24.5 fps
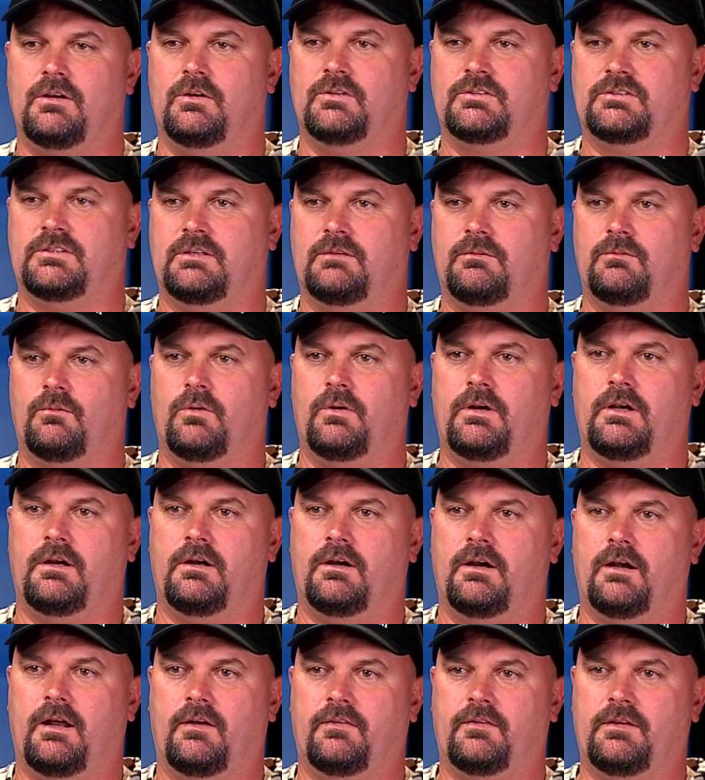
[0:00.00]
goes in one
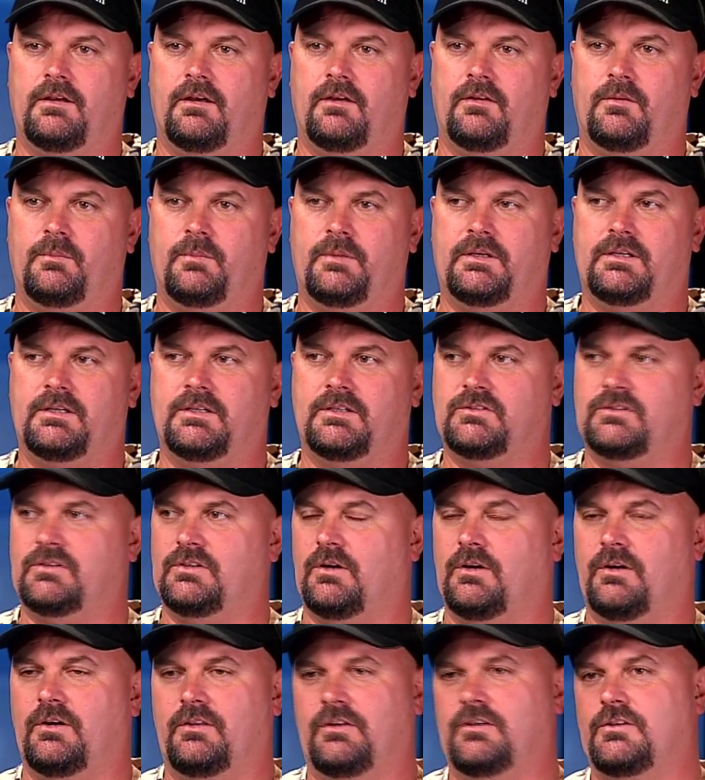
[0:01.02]
ear and out the other, because
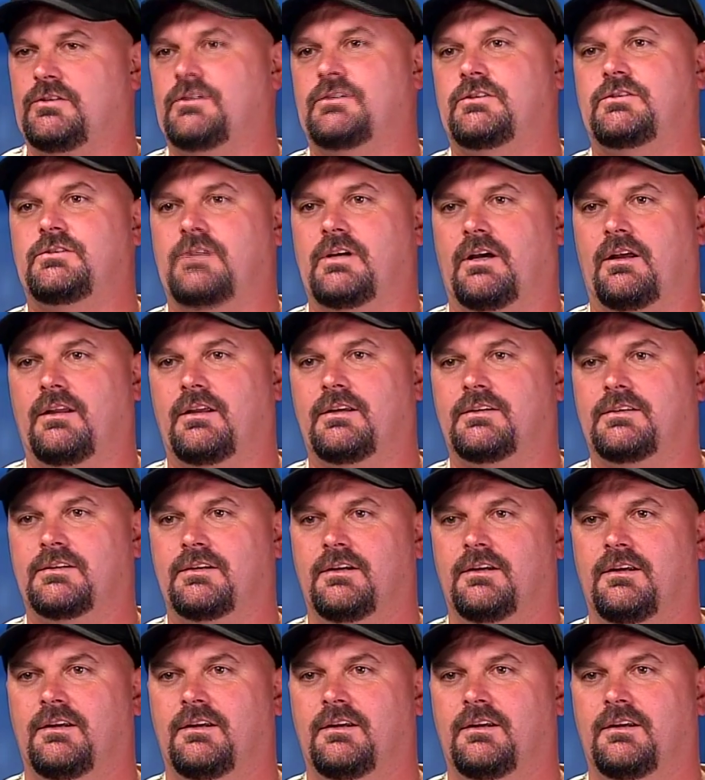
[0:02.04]
they're just jealous.